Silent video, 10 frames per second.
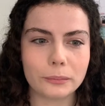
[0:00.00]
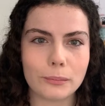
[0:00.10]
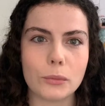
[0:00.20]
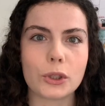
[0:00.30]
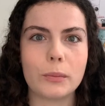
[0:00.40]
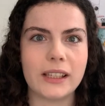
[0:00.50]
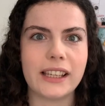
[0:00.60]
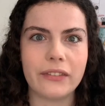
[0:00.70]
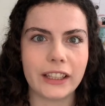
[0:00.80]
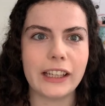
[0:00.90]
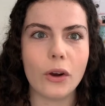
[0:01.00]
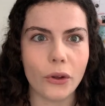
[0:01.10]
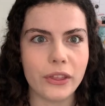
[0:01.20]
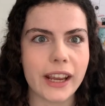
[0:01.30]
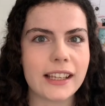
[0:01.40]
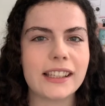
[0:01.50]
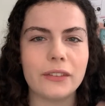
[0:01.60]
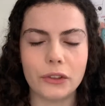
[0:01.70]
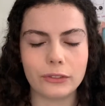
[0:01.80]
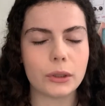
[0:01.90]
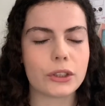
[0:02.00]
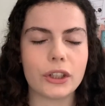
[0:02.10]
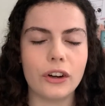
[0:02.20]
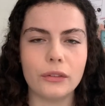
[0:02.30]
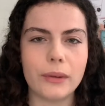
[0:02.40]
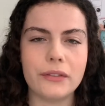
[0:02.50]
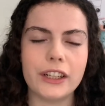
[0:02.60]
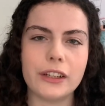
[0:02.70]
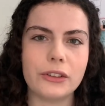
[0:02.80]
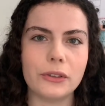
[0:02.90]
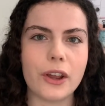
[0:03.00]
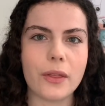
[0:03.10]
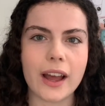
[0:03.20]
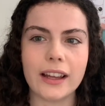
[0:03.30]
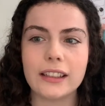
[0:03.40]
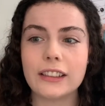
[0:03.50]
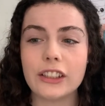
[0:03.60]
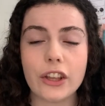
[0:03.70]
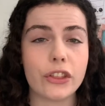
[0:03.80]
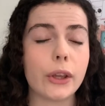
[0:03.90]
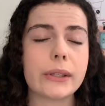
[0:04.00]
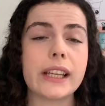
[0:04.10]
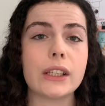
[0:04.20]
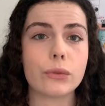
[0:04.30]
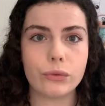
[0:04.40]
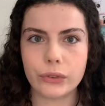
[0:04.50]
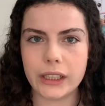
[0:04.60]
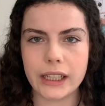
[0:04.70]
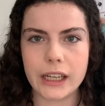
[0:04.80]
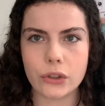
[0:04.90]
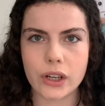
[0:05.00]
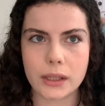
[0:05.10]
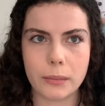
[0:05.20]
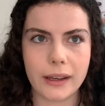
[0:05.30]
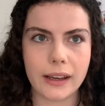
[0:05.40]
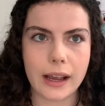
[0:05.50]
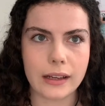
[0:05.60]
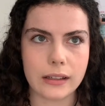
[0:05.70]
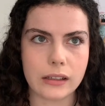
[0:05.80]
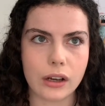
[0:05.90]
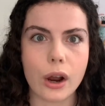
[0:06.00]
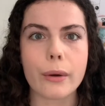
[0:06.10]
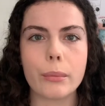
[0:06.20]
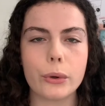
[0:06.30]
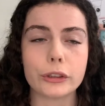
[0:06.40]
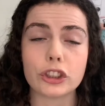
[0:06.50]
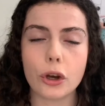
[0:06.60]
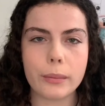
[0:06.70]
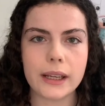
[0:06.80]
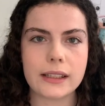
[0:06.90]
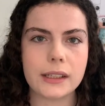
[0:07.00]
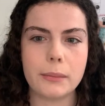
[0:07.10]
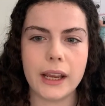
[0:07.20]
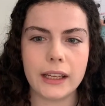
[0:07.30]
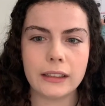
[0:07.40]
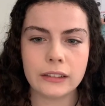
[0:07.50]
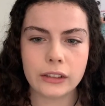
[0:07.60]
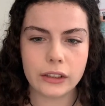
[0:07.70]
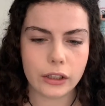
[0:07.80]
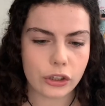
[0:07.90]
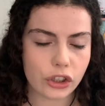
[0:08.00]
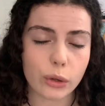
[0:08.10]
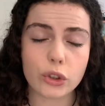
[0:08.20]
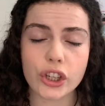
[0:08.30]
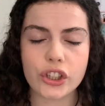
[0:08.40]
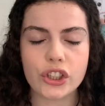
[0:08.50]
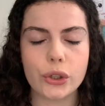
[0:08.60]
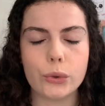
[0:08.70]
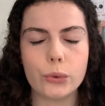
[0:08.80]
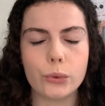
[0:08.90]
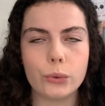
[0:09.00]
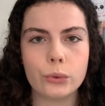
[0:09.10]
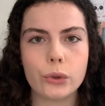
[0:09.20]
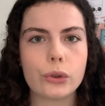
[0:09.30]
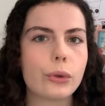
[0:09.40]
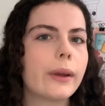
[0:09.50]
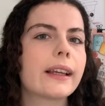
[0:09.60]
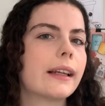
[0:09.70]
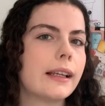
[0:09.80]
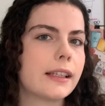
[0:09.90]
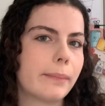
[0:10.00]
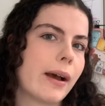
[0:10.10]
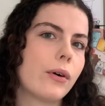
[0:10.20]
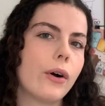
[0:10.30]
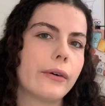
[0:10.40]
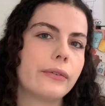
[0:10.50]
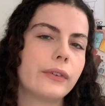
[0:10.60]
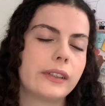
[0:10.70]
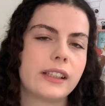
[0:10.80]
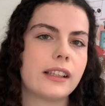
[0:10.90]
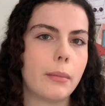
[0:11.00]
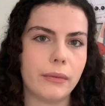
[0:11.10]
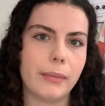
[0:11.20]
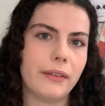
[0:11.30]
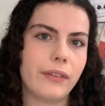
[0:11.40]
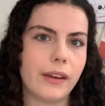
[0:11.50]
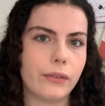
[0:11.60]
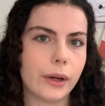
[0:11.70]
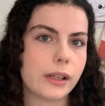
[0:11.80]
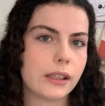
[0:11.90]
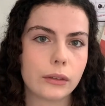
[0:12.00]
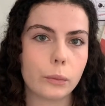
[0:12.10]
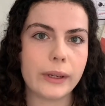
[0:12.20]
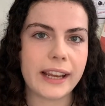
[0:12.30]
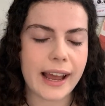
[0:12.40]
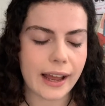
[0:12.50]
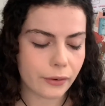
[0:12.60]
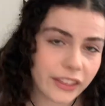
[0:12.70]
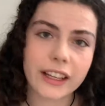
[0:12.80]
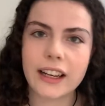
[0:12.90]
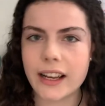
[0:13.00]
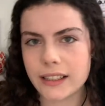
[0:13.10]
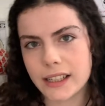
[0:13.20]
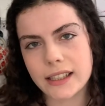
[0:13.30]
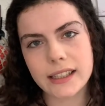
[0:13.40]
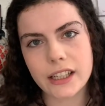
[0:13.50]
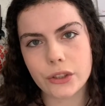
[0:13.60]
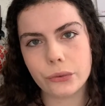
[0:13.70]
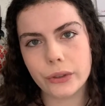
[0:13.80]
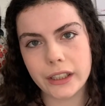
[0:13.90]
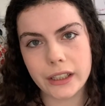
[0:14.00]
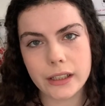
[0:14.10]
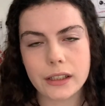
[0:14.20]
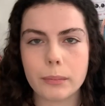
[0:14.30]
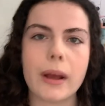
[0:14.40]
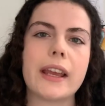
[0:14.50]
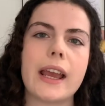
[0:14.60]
more specifically on this. If you've watched a lot of my videos, you know that those things really interest me and are important topics to me. So just to quickly spout off some of my favourites, we have The Collected Schizophrenias by